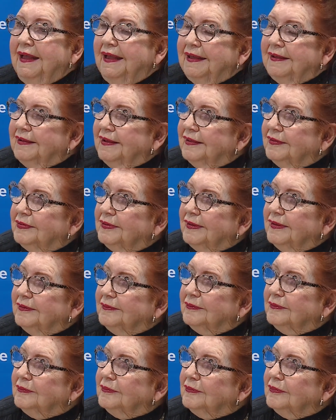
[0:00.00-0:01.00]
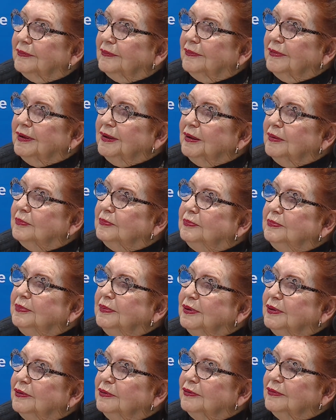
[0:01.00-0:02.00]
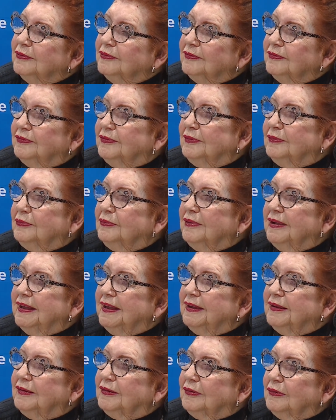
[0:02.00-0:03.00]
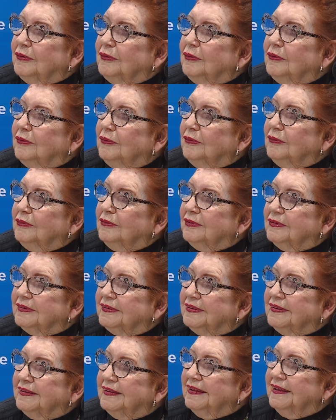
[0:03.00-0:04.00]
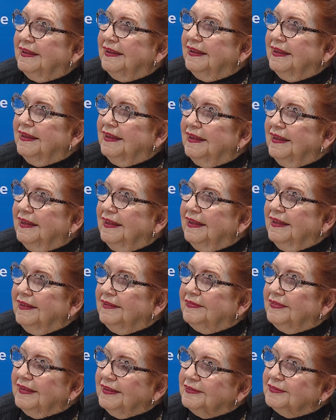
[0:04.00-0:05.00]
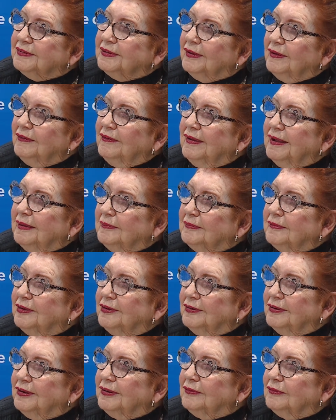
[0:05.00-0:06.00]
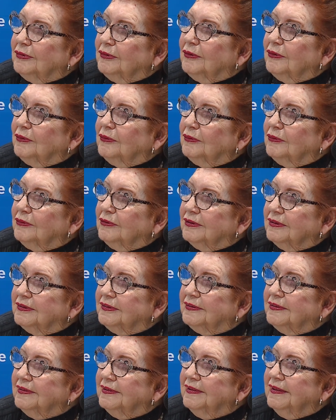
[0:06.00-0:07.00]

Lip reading: And I thought, what a beautiful way to grow old. That's how I'm going to grow old.